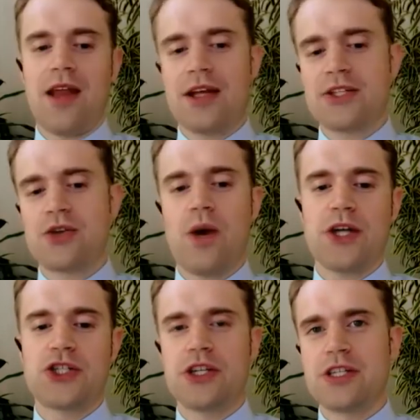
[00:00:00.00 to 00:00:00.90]
next
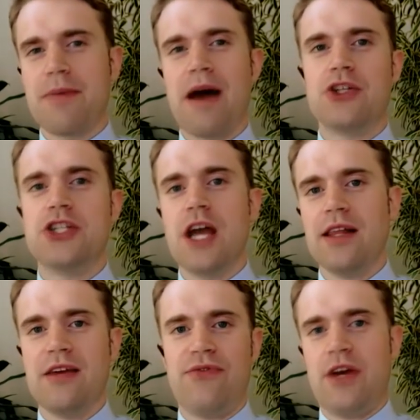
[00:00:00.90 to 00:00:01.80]
question is about
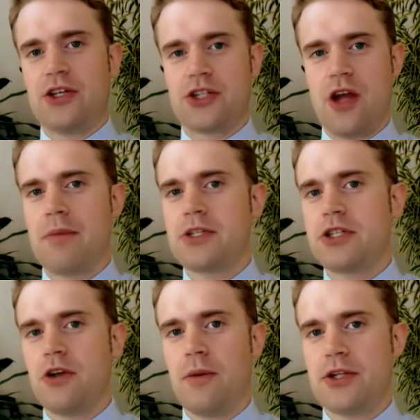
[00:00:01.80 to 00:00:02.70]
jellyfish. How much
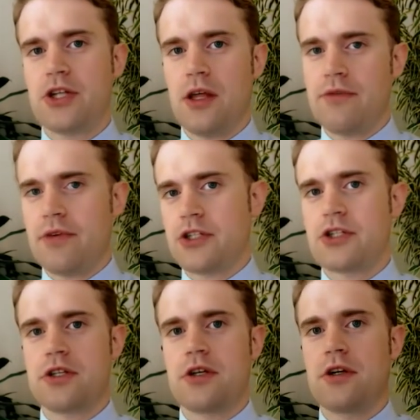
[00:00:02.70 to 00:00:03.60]
do you know about
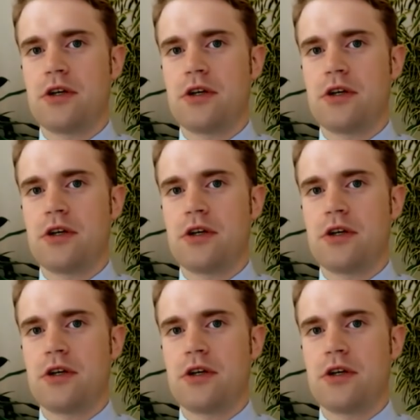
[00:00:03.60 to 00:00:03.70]
jellyfish?